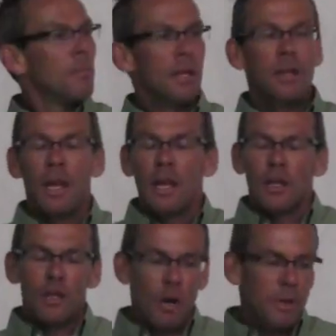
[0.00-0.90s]
I mean,
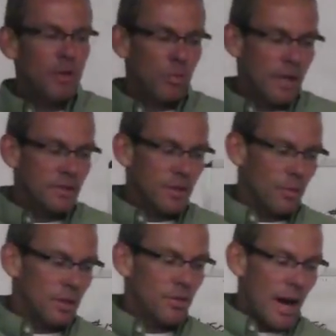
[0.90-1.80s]
nobody runs
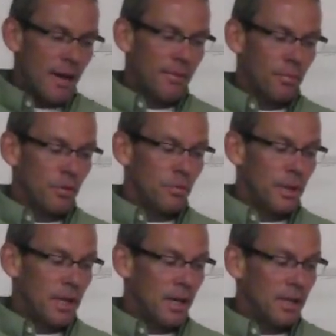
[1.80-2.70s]
through a drive-through
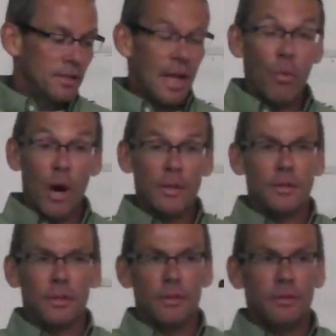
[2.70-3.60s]
because they want to.